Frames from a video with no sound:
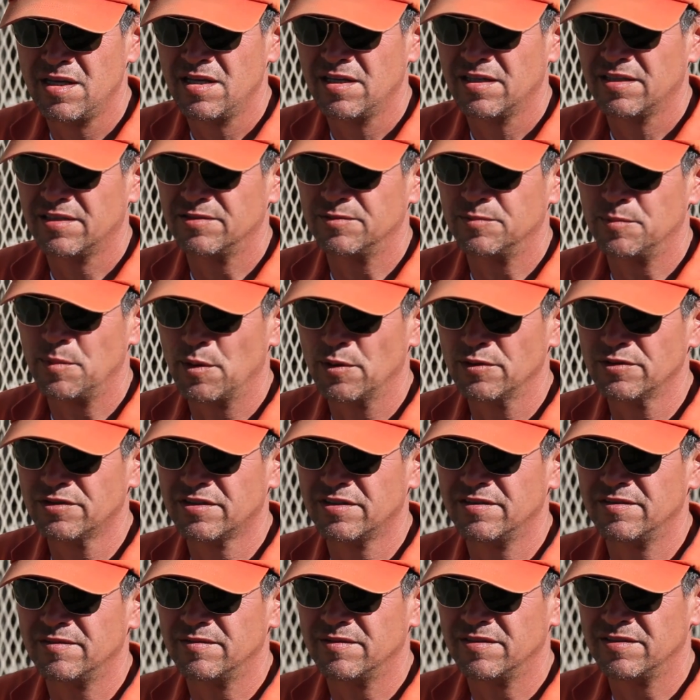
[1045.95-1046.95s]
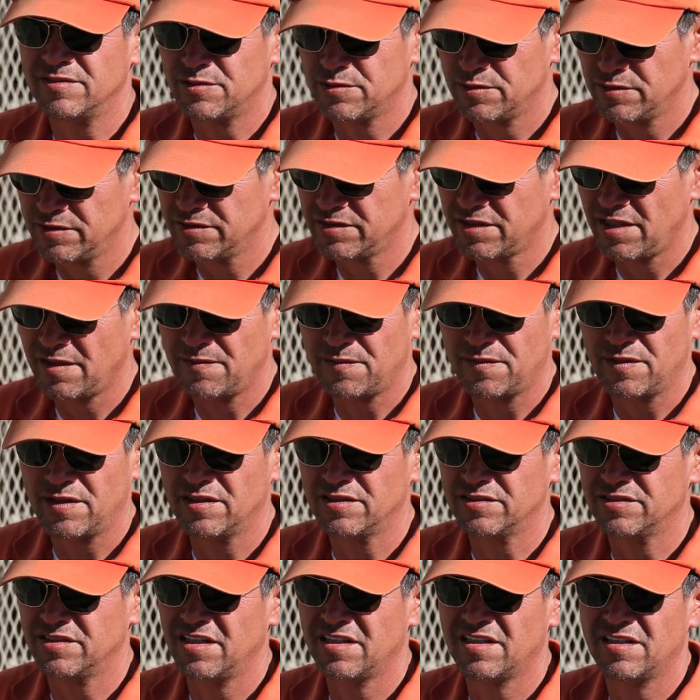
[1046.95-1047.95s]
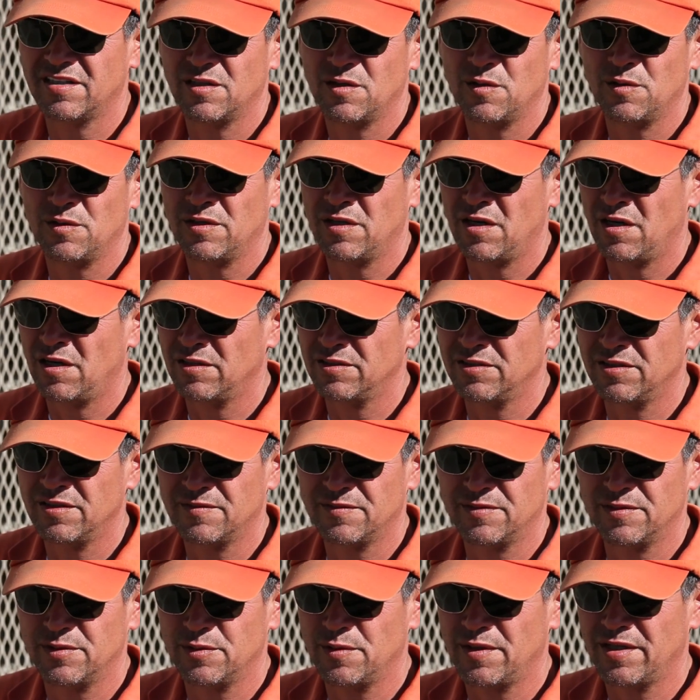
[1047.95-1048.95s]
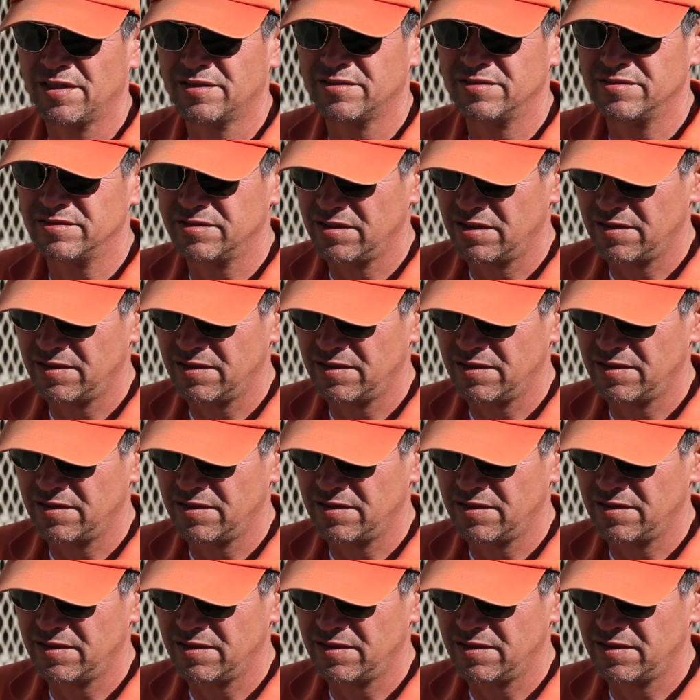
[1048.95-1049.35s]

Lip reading: Because birds can, as soon as they flush, they can go in all different directions.